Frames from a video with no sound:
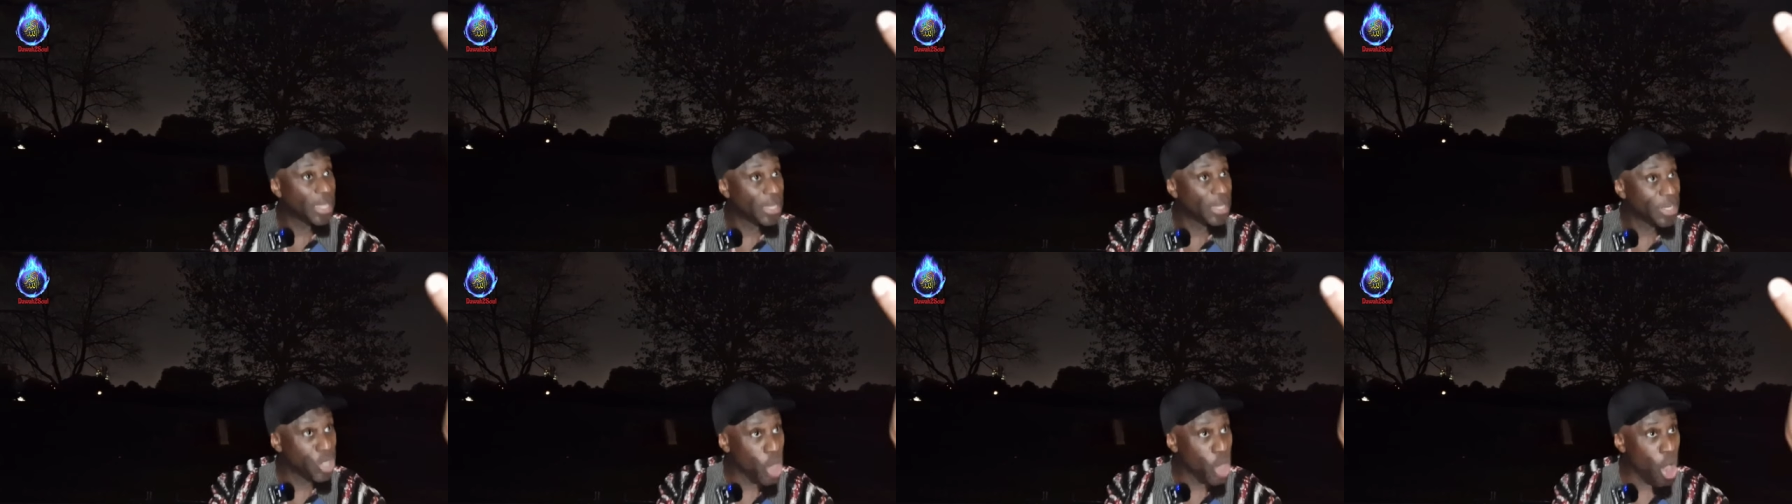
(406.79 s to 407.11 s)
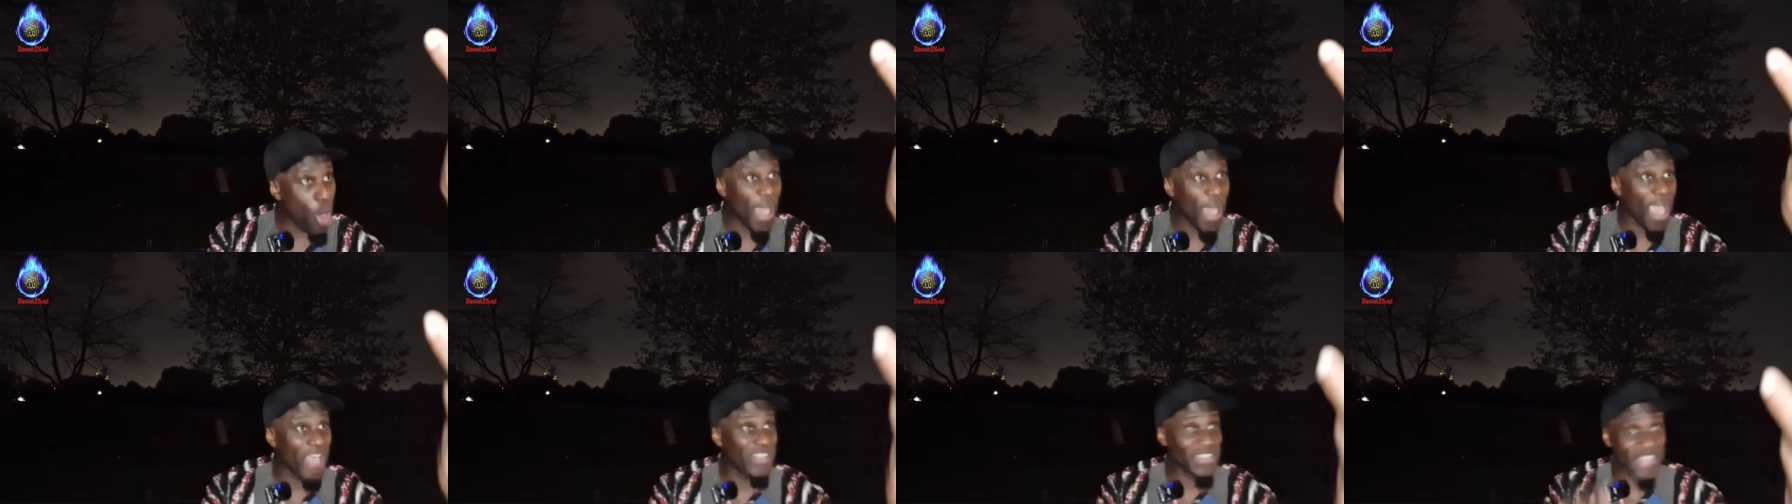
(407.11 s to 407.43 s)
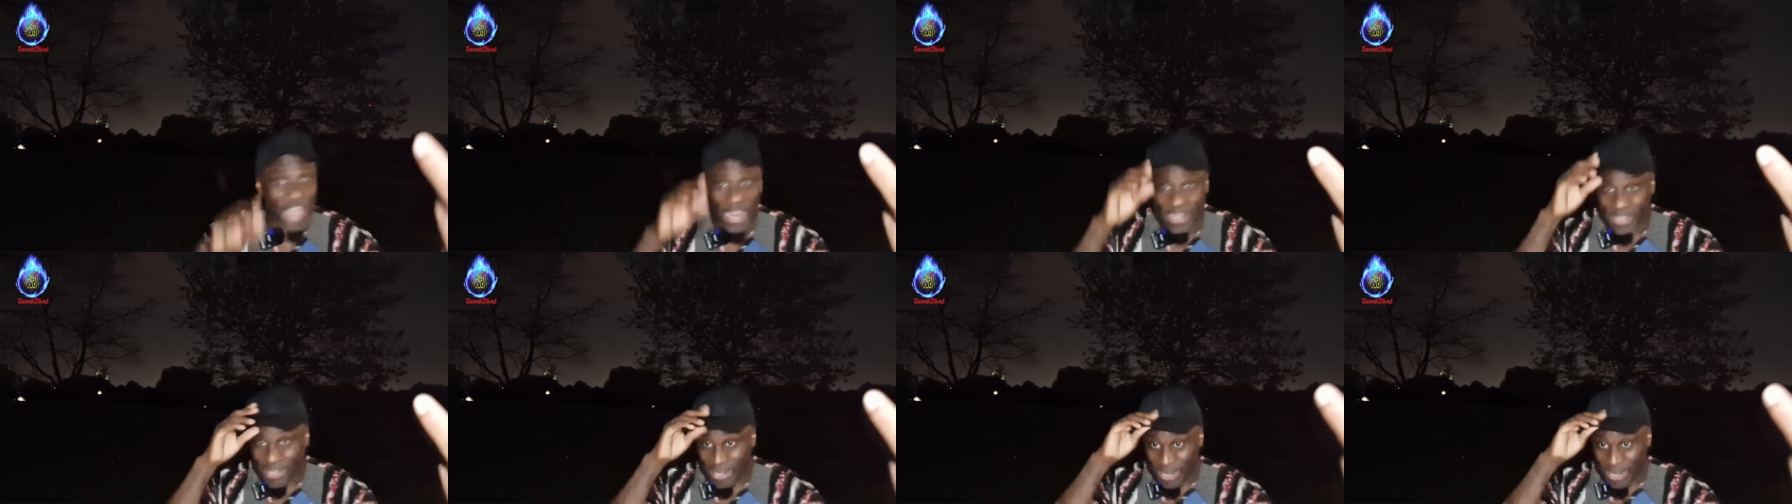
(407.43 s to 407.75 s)
No,
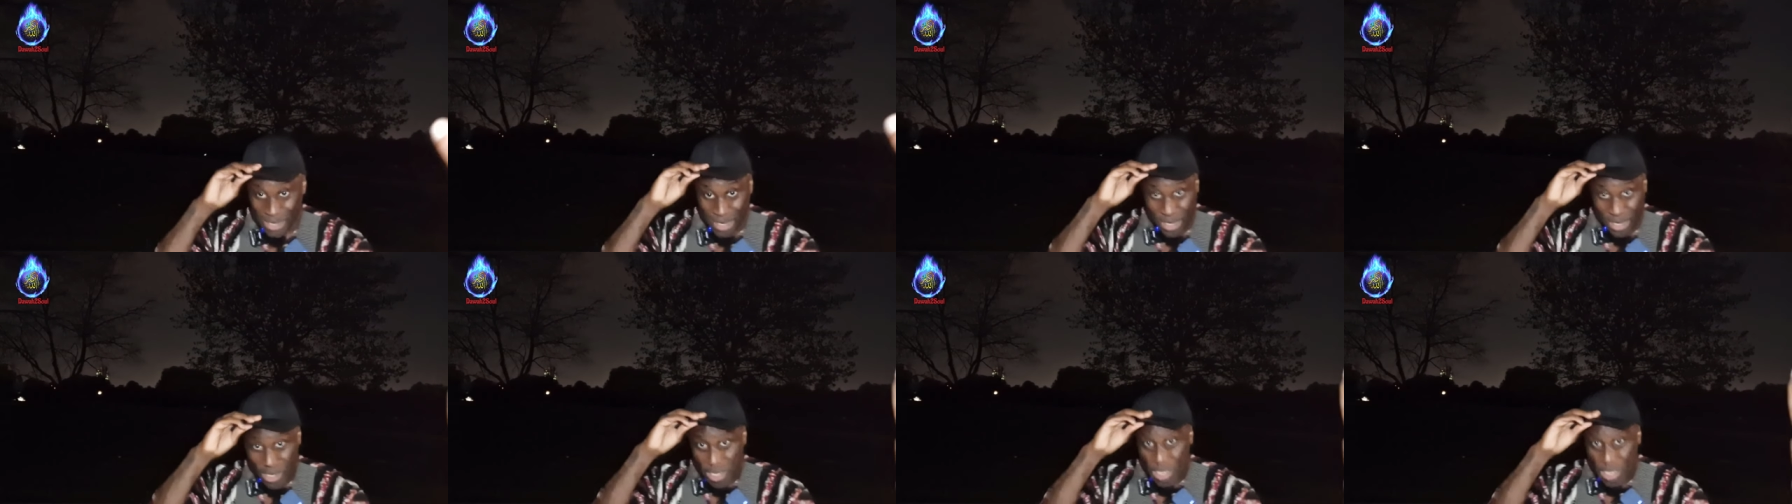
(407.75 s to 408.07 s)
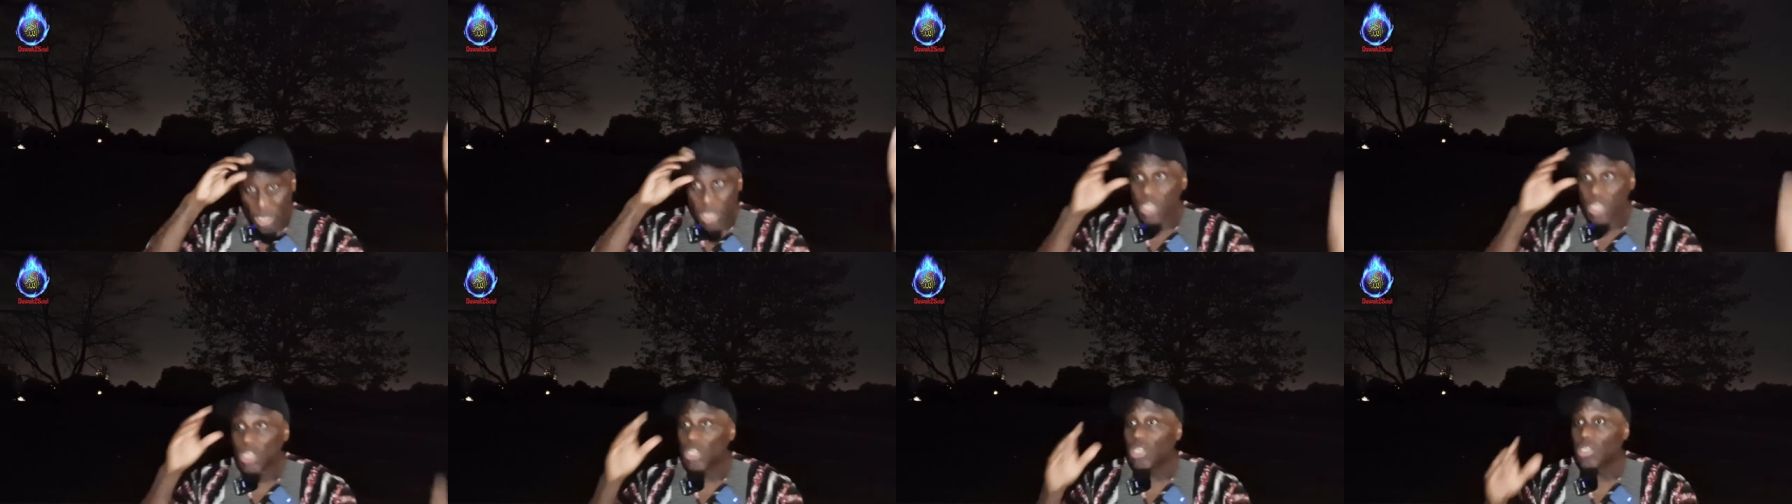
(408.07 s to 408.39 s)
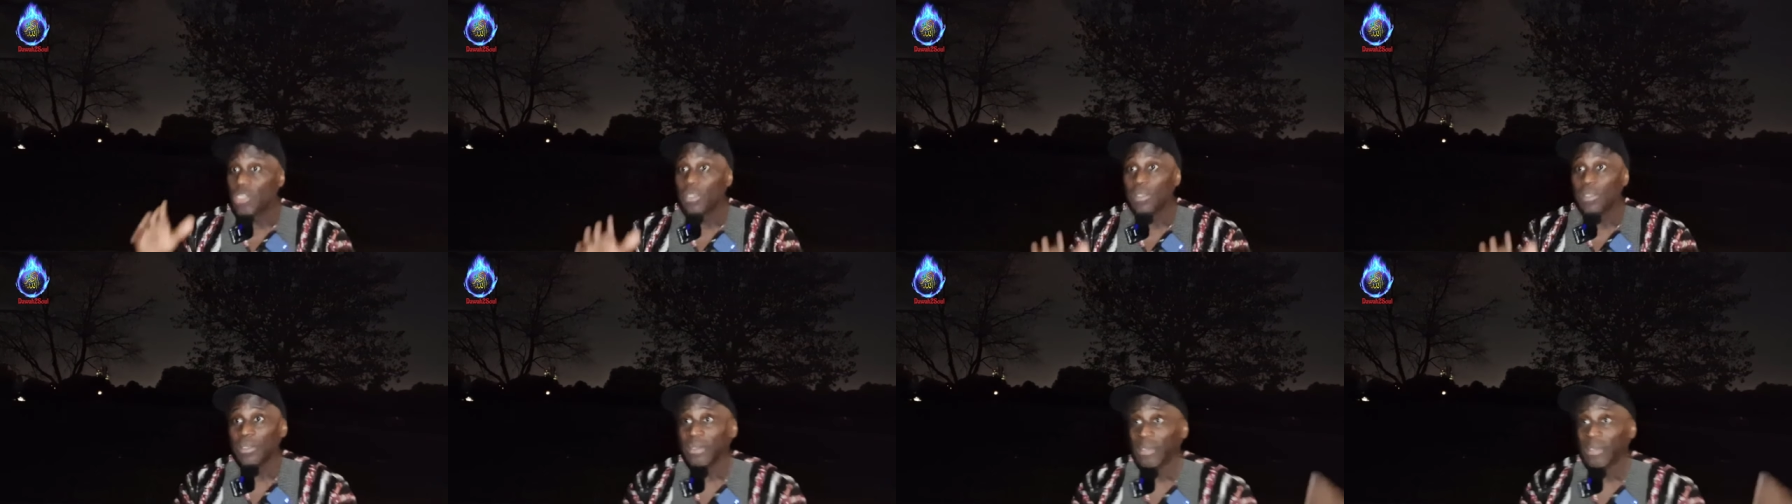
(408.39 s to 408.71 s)
exactly. There's a party
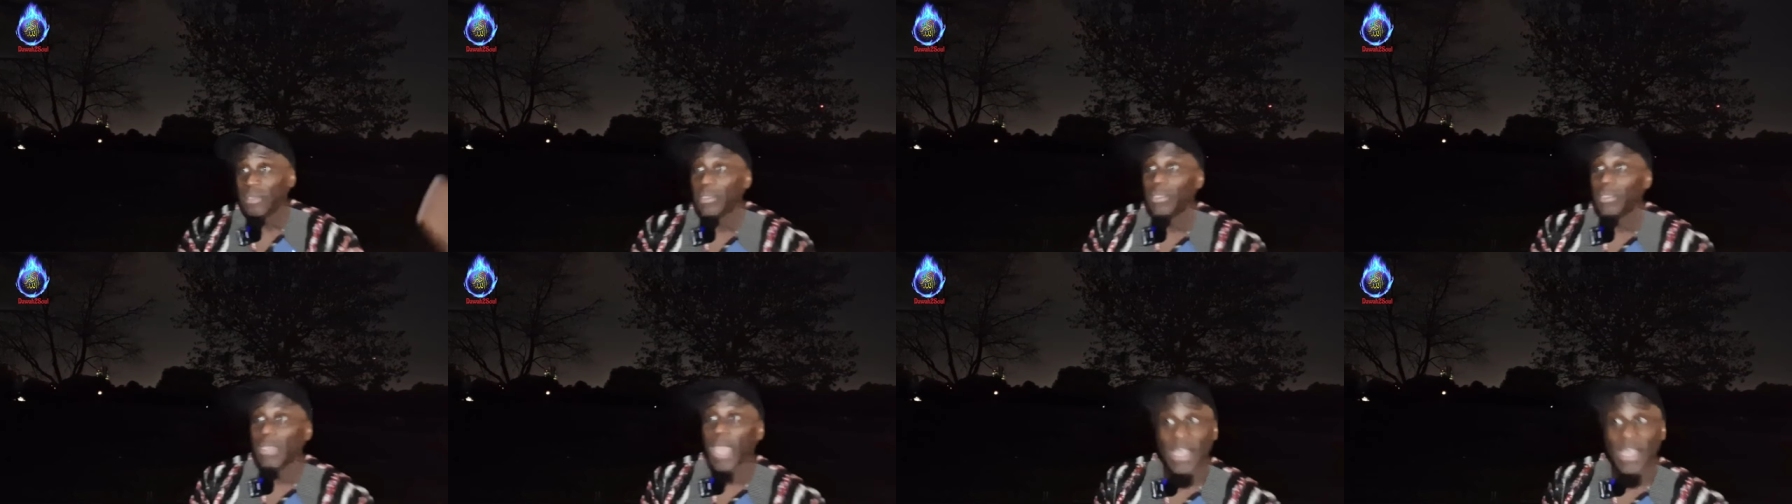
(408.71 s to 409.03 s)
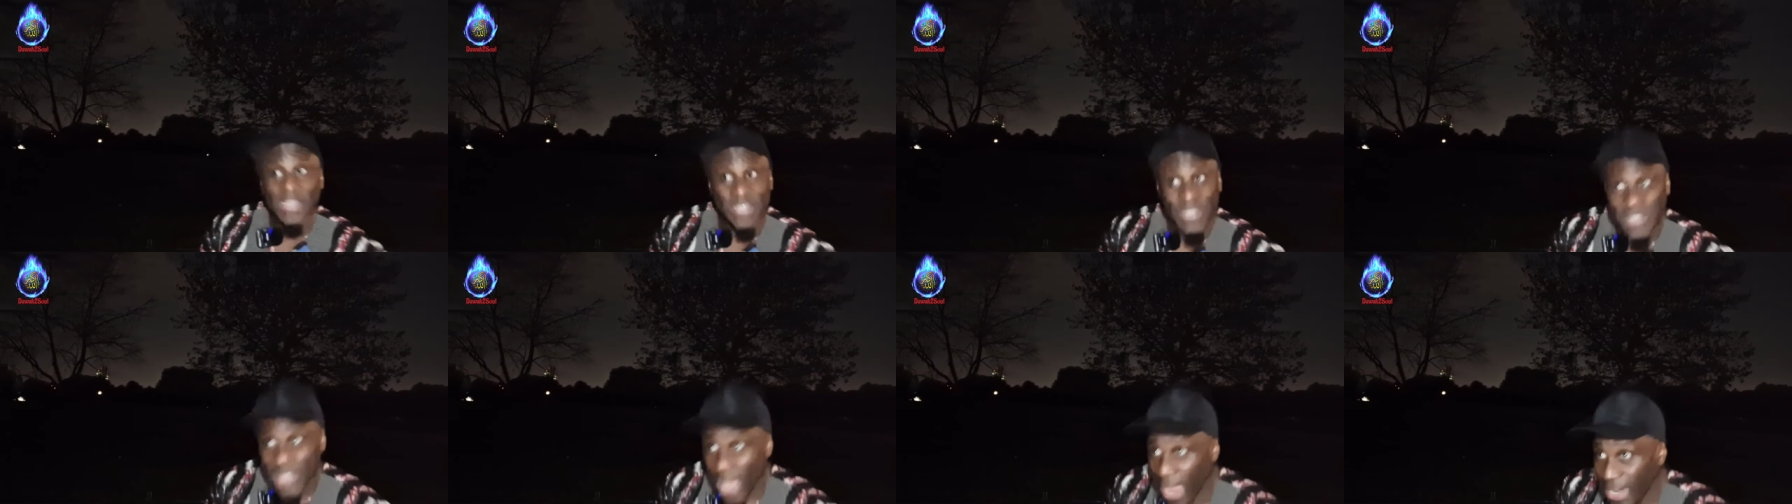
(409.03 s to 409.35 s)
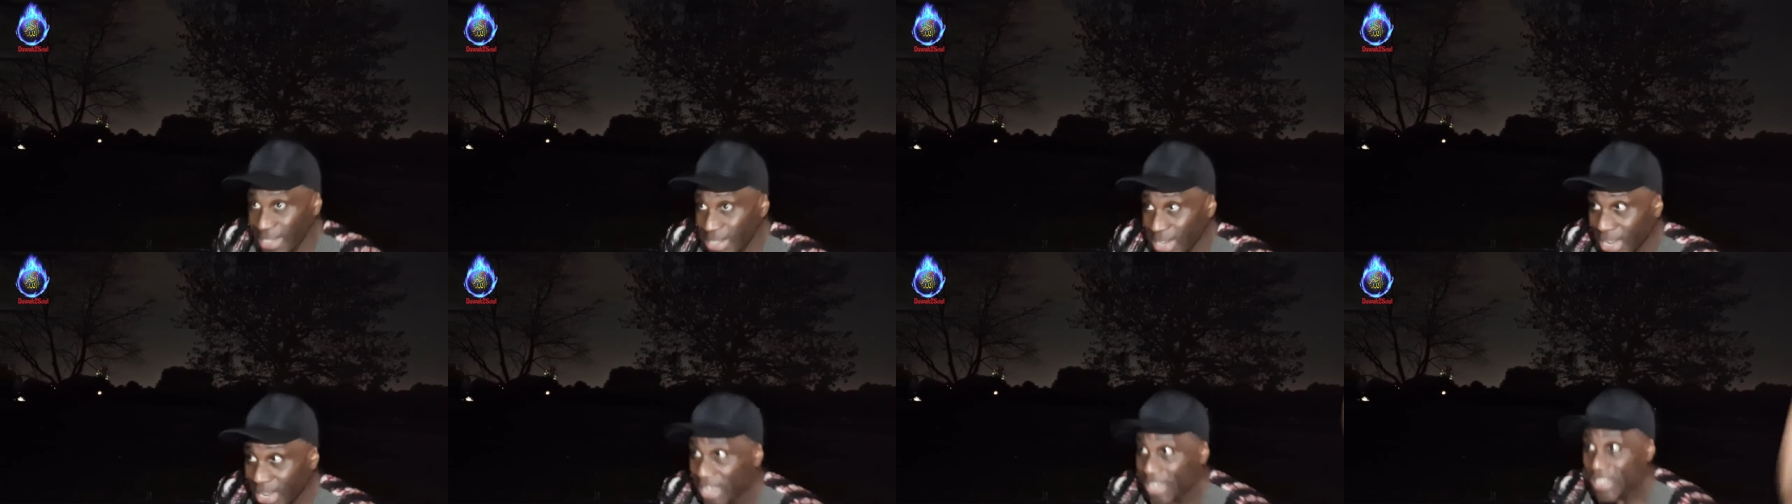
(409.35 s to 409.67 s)
upstairs.
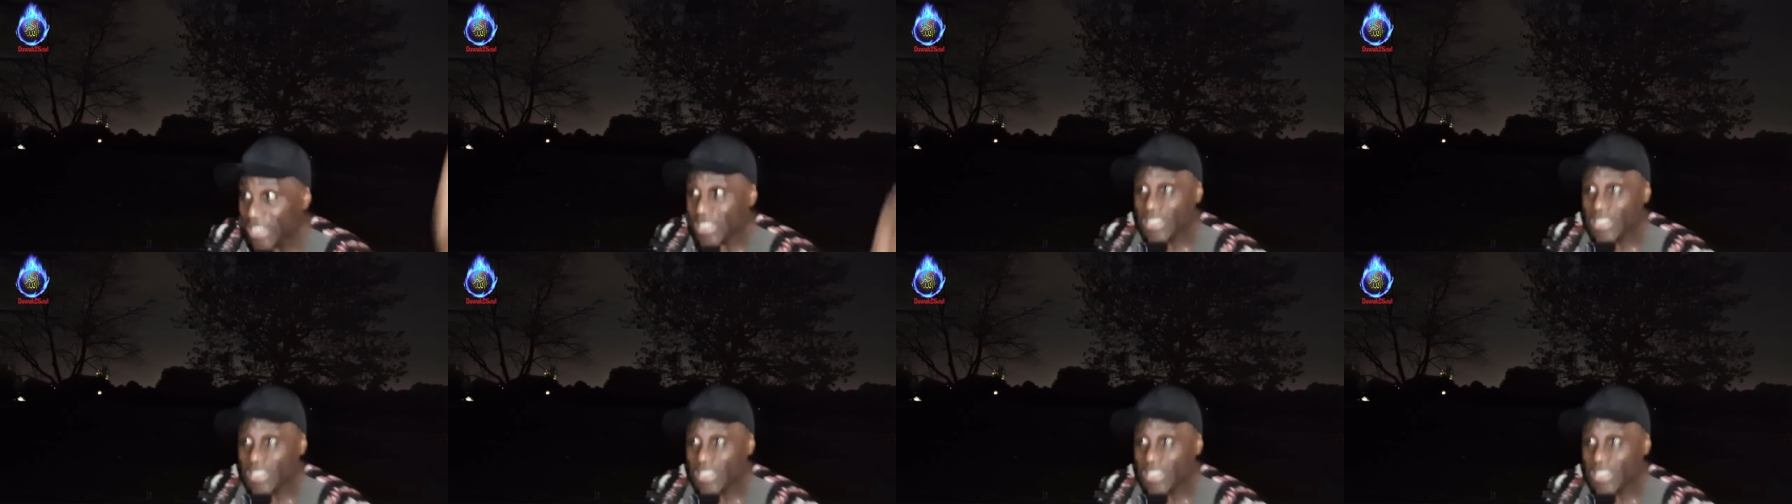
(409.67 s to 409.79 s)
Exactly.